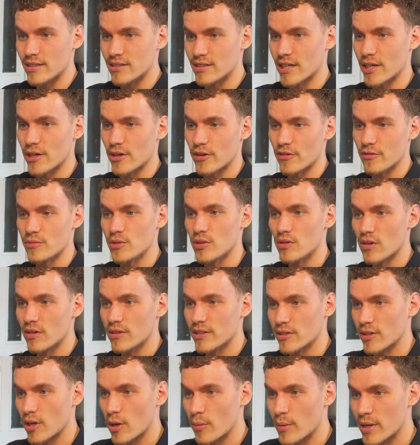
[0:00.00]
to hear it from you lot in
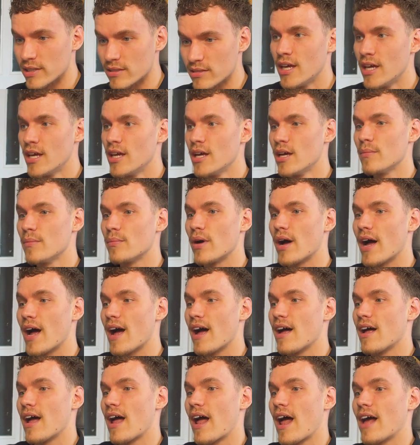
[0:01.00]
the comments. But
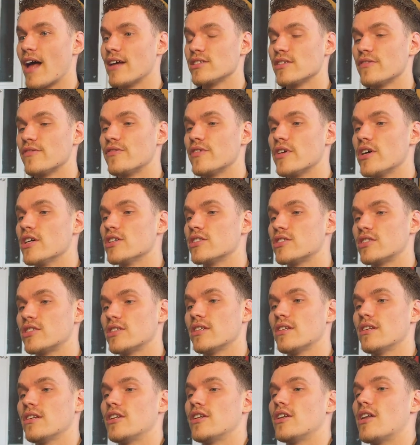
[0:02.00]
as a first
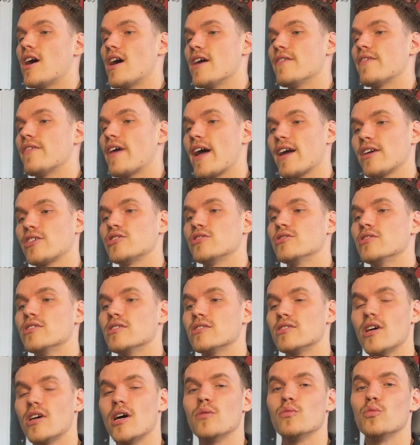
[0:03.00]
live action
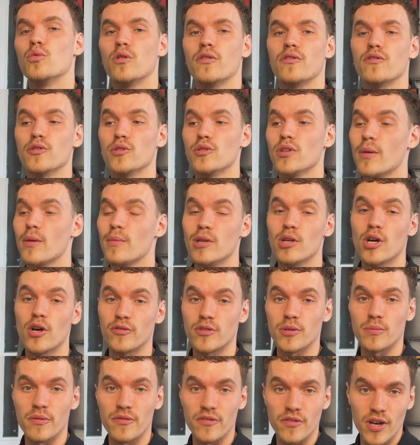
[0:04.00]
design walkthrough, let me know if
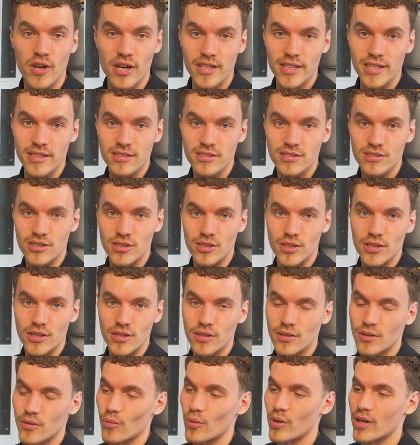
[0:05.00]
you prefer this
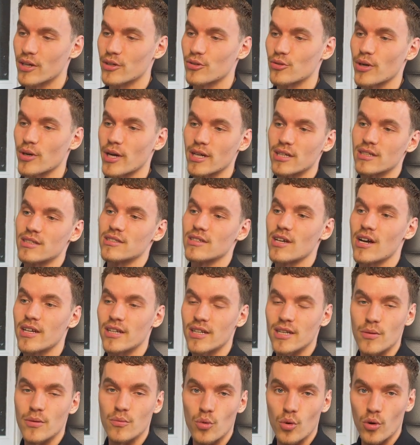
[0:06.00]
to when I create a design
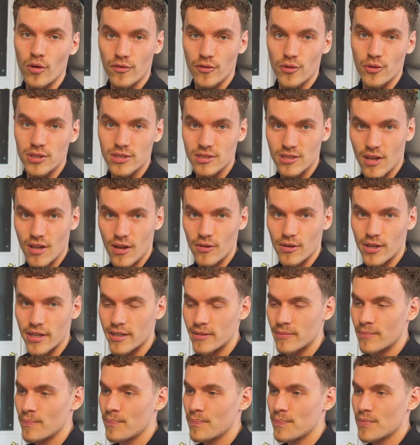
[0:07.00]
and then walk through it slowly.
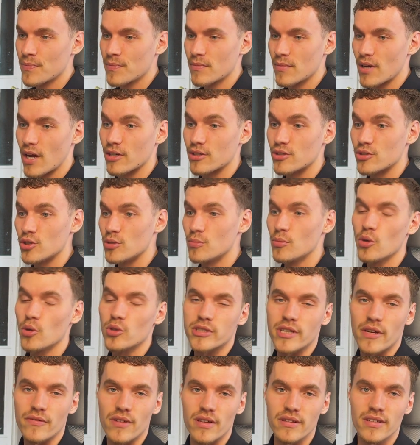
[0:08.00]
I can do more
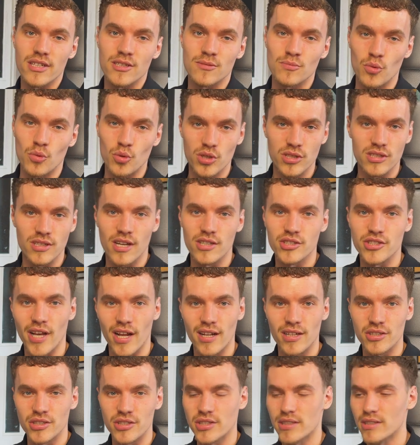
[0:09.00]
stuff like this, more design
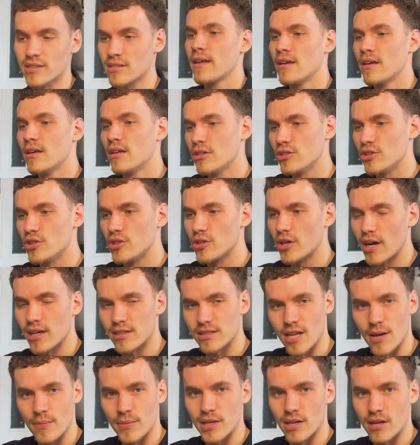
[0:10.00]
challenges. You guys
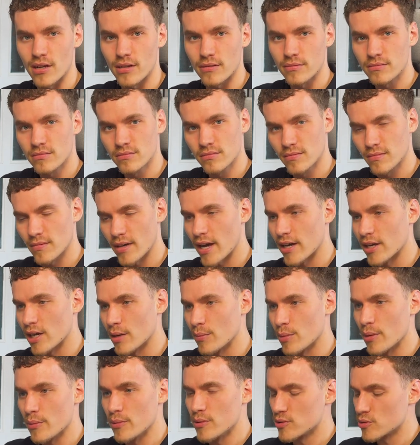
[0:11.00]
let me know, and I'm
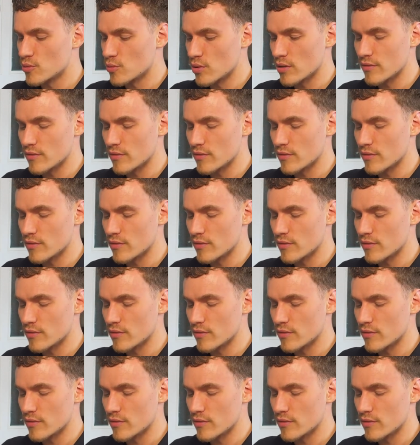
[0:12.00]
open to all